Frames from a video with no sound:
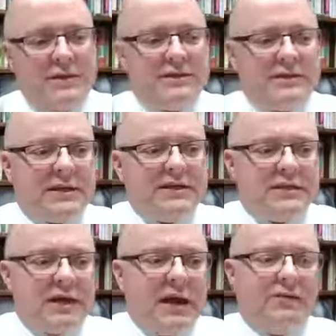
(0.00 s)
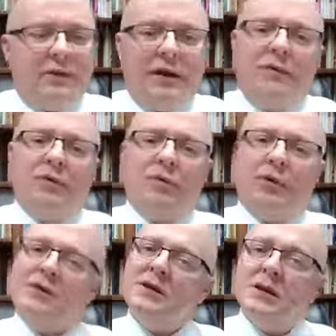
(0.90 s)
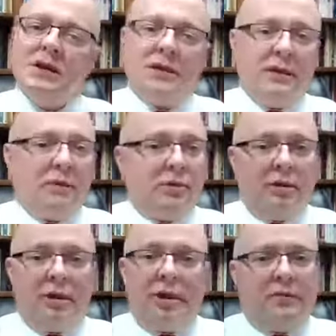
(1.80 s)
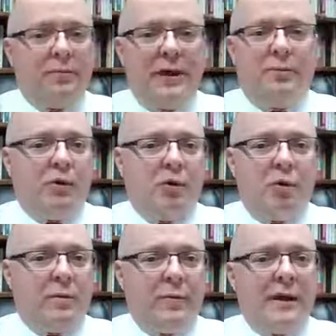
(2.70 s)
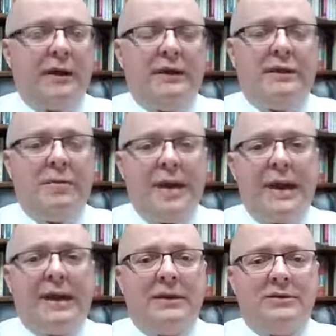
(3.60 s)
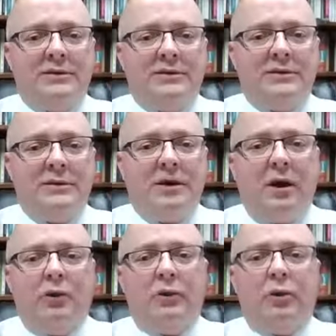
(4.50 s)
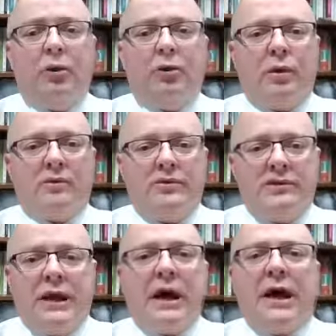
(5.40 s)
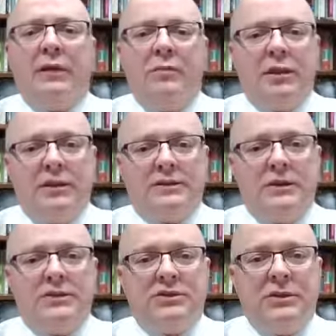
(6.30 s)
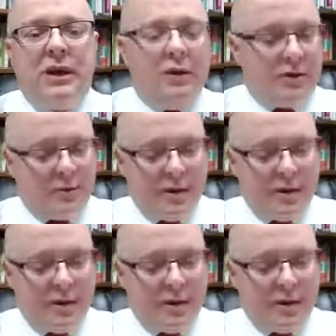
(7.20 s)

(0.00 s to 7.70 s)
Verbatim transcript: Jesus has time for everyone. There were a lot of people who were making demands on the Lord's time and attention.